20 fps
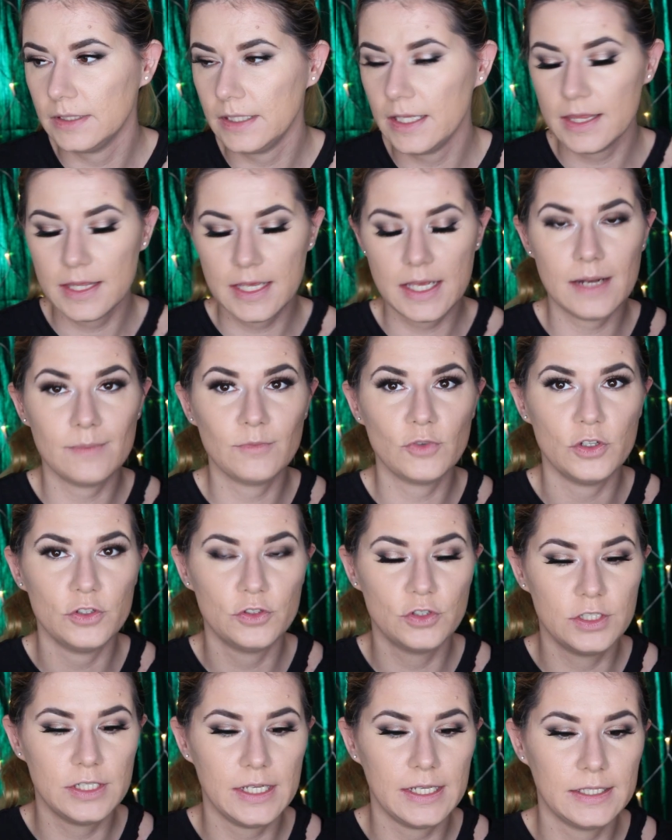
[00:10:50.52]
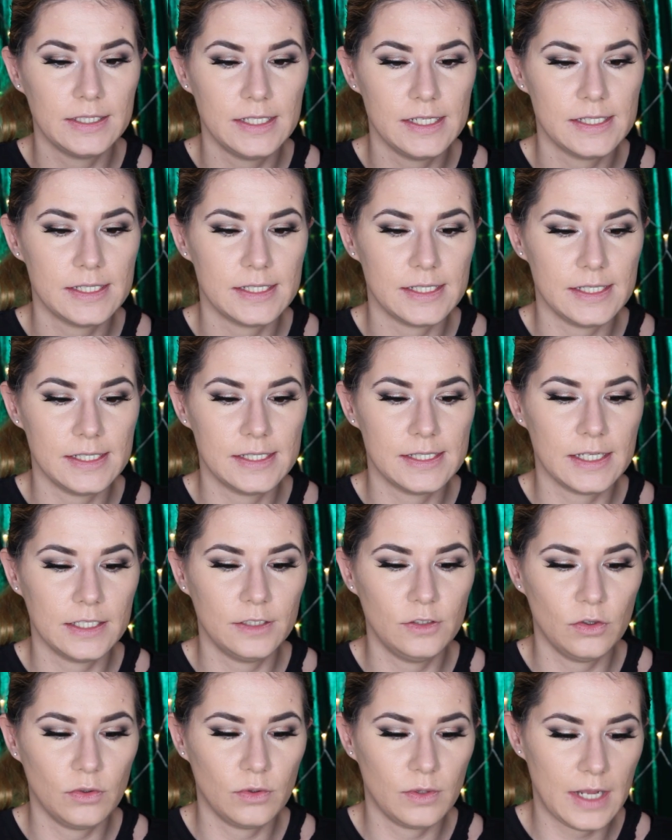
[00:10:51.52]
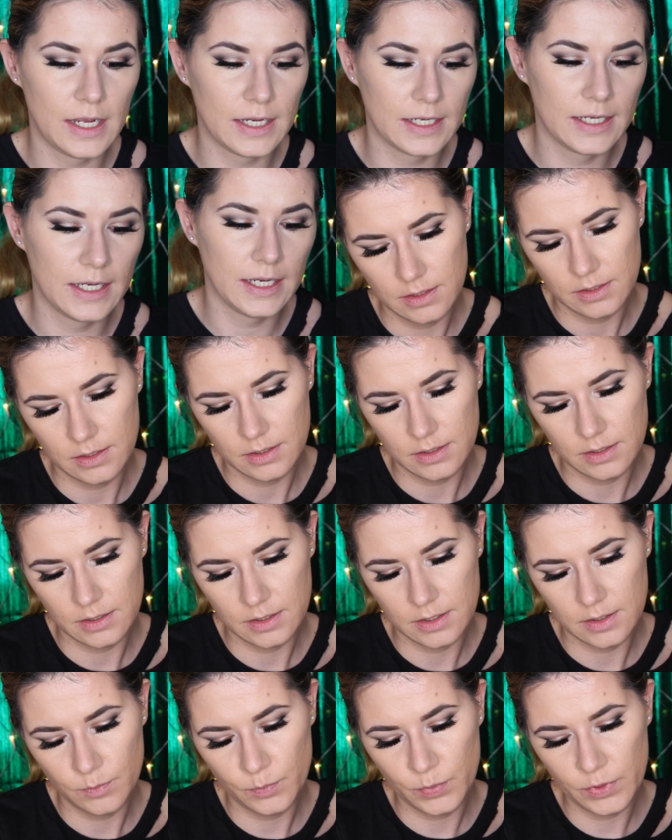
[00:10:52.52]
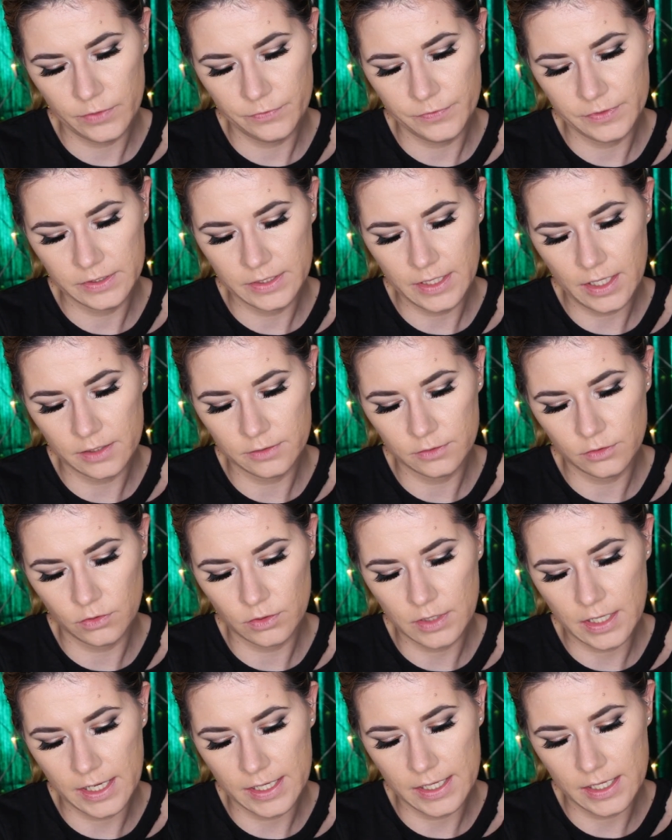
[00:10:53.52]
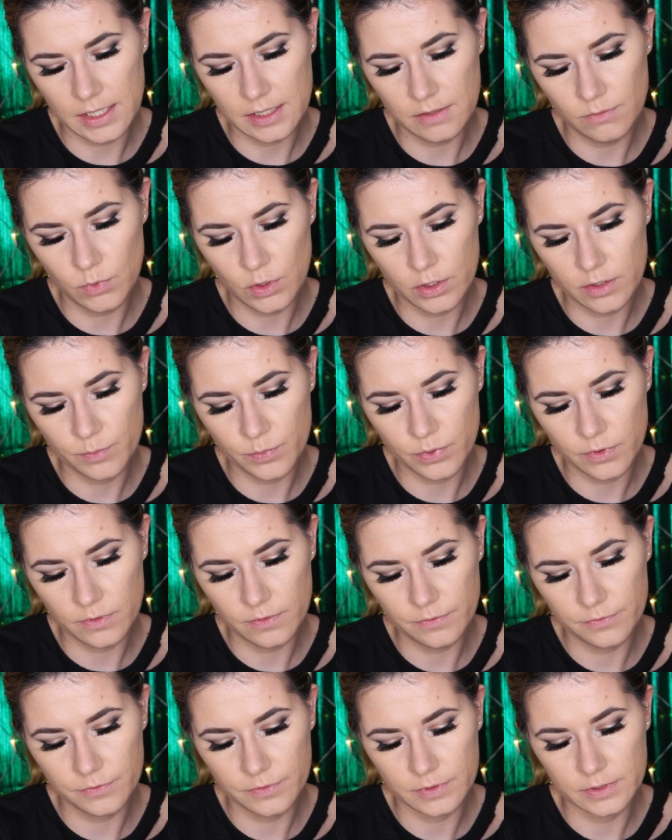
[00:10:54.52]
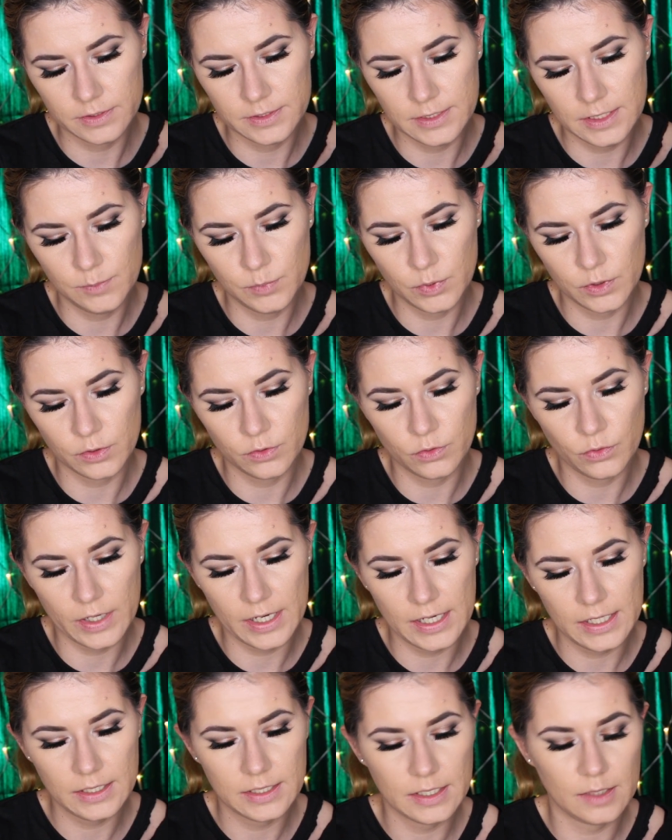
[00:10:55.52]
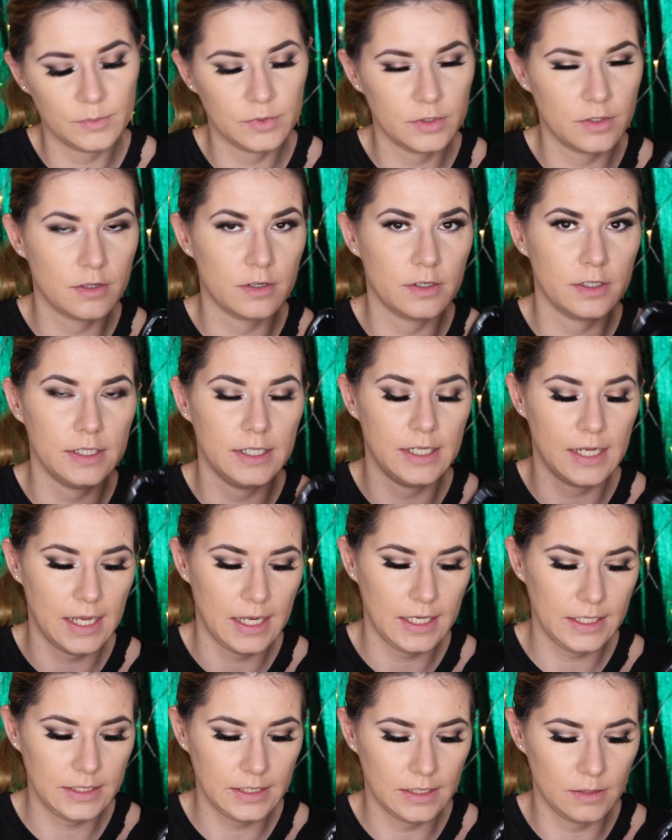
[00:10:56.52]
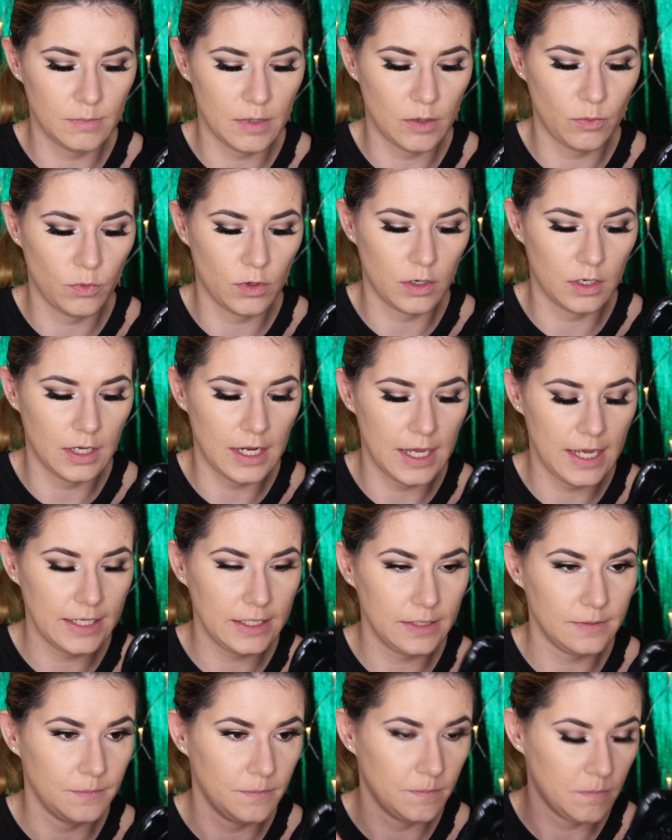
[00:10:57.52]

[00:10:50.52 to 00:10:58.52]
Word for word: And then I'm going to take this Isadora uh, perfect Contour Kajal waterproof deep gray number 39 in my waterline